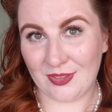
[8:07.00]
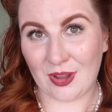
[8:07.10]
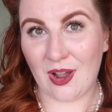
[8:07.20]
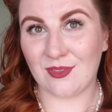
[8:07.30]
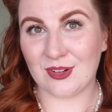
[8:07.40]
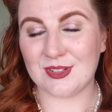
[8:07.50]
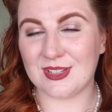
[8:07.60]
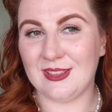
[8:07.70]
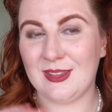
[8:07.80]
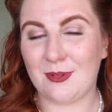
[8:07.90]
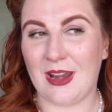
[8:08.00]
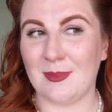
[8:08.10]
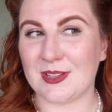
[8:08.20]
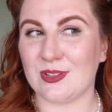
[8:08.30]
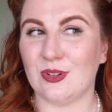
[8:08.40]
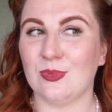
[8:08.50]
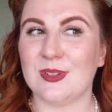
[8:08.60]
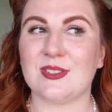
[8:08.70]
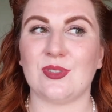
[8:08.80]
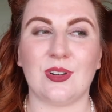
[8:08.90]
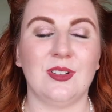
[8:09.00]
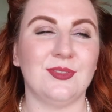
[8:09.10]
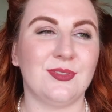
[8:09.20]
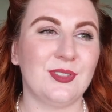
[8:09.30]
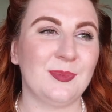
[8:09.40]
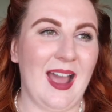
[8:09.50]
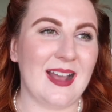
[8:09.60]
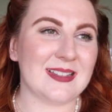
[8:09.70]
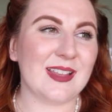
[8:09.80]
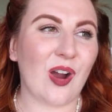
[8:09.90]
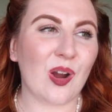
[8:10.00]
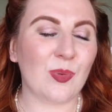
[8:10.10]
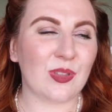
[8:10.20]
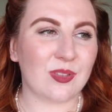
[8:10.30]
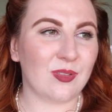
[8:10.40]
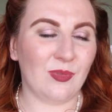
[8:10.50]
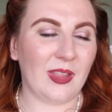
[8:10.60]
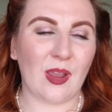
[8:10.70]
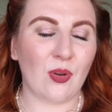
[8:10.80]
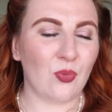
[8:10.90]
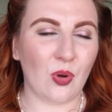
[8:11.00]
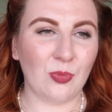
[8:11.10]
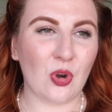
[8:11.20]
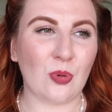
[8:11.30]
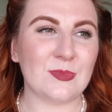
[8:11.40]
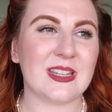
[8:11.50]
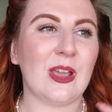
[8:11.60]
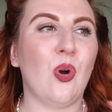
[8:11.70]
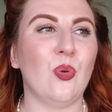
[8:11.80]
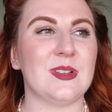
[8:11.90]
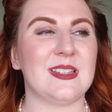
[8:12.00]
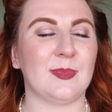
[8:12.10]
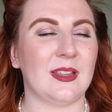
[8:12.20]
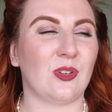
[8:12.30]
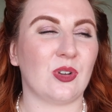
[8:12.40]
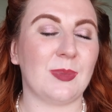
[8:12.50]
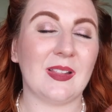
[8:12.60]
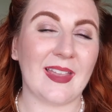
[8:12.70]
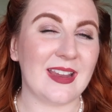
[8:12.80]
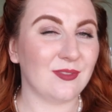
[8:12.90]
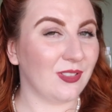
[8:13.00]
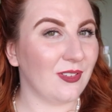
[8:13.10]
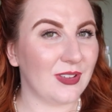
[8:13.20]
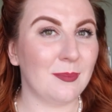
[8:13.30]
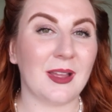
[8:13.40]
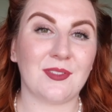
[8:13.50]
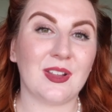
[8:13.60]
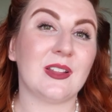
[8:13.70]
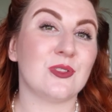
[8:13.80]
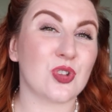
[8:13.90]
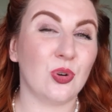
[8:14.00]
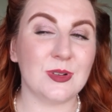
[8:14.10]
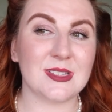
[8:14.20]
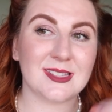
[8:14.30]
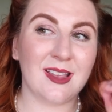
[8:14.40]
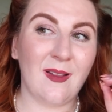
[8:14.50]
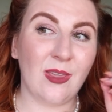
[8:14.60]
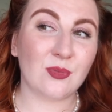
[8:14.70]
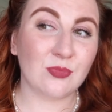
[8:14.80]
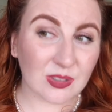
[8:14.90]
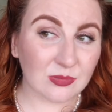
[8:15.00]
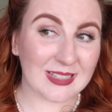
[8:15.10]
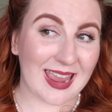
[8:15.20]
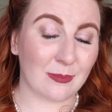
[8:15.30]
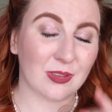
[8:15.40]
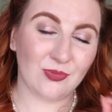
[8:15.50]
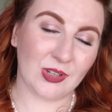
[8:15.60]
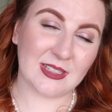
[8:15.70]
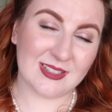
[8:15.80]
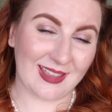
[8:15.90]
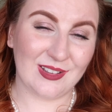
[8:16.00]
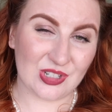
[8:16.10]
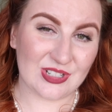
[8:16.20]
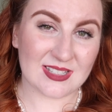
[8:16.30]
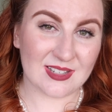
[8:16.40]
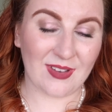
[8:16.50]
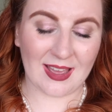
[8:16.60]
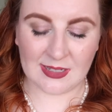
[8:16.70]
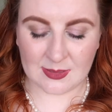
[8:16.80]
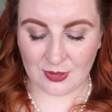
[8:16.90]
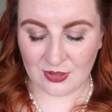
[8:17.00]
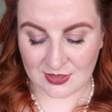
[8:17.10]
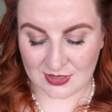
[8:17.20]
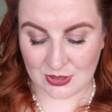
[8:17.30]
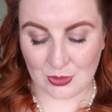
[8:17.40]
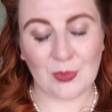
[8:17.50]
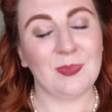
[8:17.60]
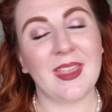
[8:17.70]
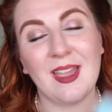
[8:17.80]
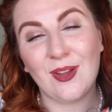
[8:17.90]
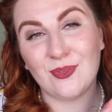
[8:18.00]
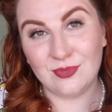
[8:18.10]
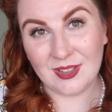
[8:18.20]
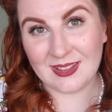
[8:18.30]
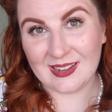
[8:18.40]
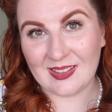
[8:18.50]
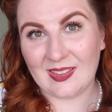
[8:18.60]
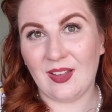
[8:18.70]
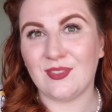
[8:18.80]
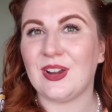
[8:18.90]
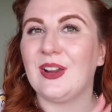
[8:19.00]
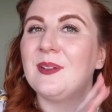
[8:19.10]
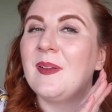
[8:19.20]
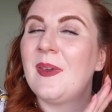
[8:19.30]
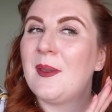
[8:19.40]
The covers and the premise are always sort of, as they are with like rom-coms, they always seem like they're going to be light and fluffy, but I feel like there's always real depth and real intelligence to Mhairi's books. So really, really love her.